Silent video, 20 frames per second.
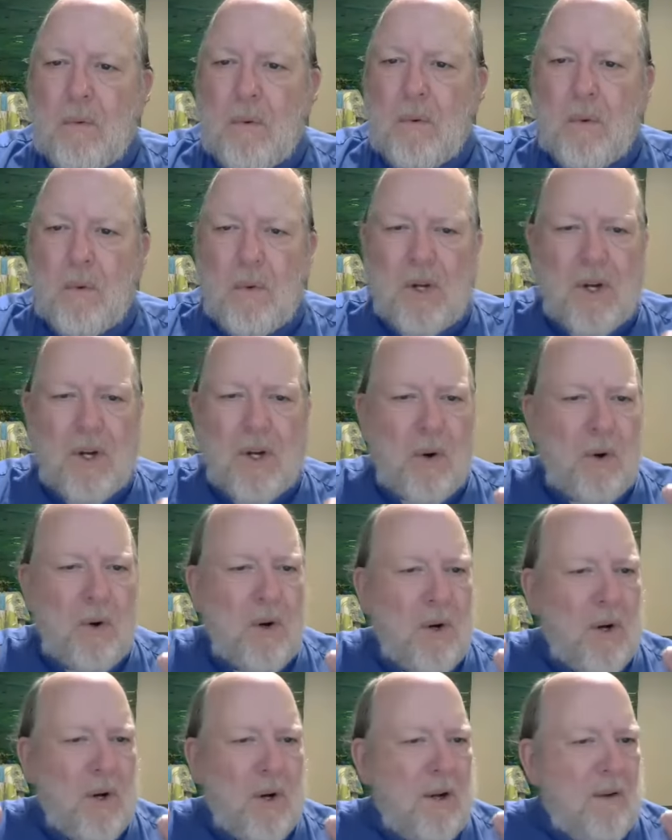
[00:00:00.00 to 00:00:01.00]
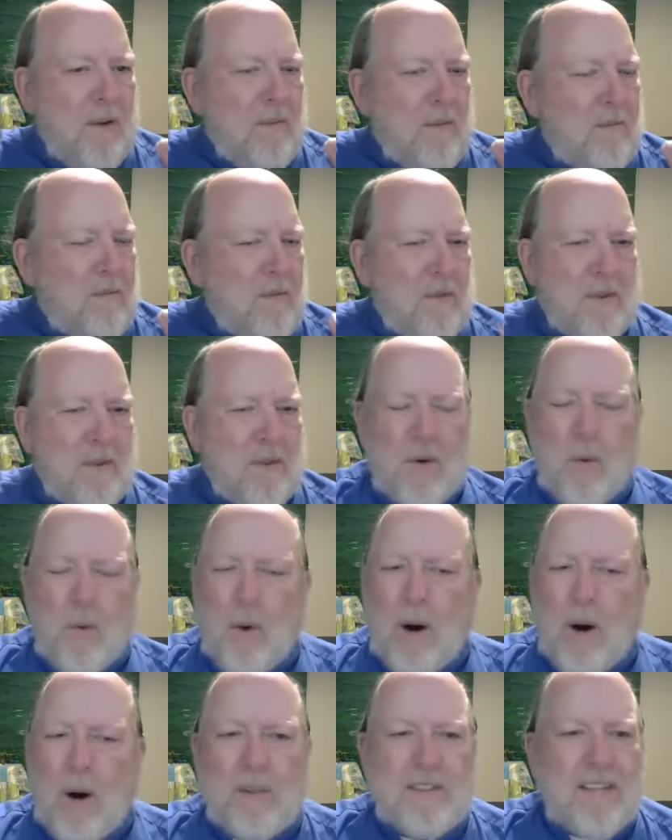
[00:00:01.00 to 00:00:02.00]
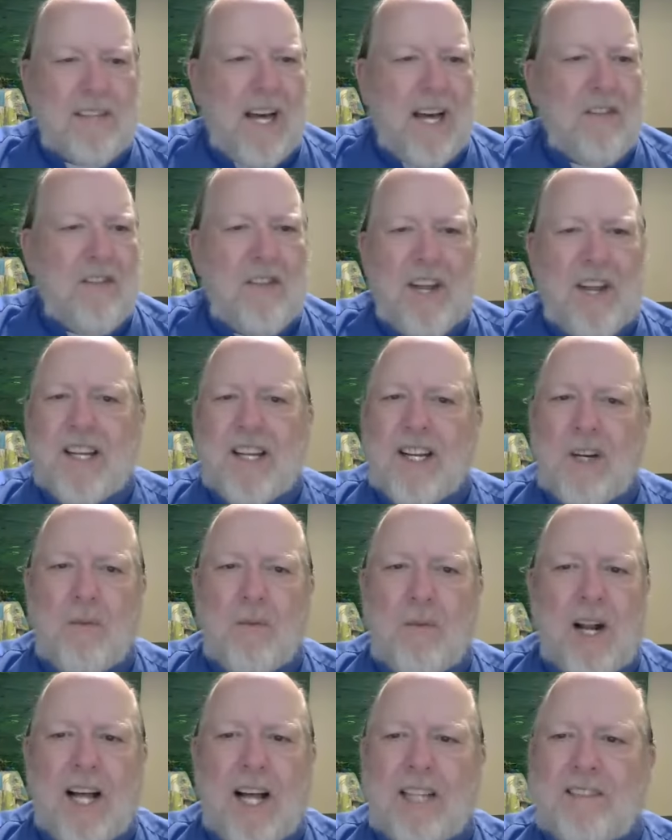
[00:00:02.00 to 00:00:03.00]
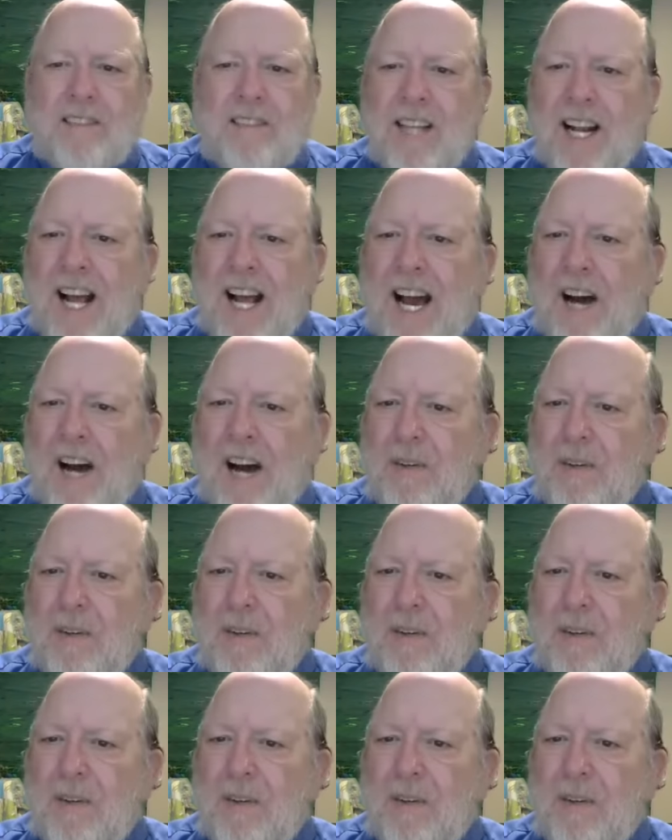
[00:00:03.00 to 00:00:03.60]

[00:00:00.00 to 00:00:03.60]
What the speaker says: You know, what was I thinking when I set out?